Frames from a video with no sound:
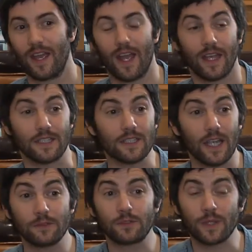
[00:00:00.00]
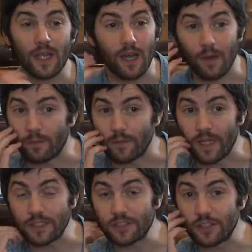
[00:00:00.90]
It just came to me,
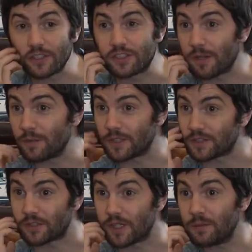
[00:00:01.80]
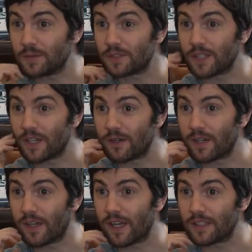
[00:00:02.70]
they just sort of sent me the script, you know,
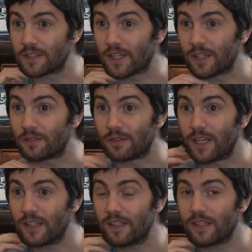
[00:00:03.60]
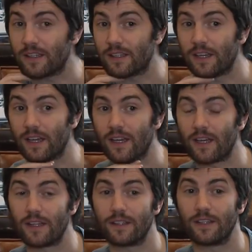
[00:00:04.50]
and I just kind of read it, and
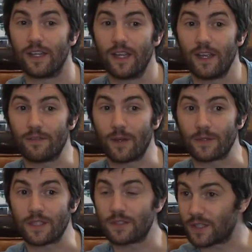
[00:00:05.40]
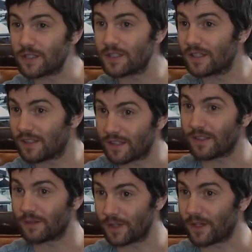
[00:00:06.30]
if I was interested,
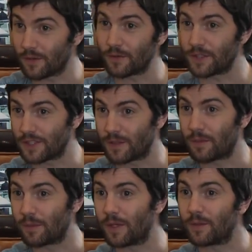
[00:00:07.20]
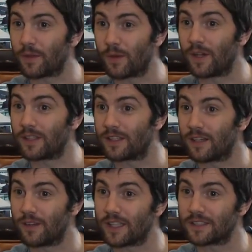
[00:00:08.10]
and you know, we set up a meeting with Juan, the
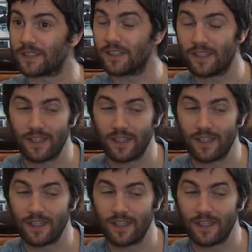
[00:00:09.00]
director,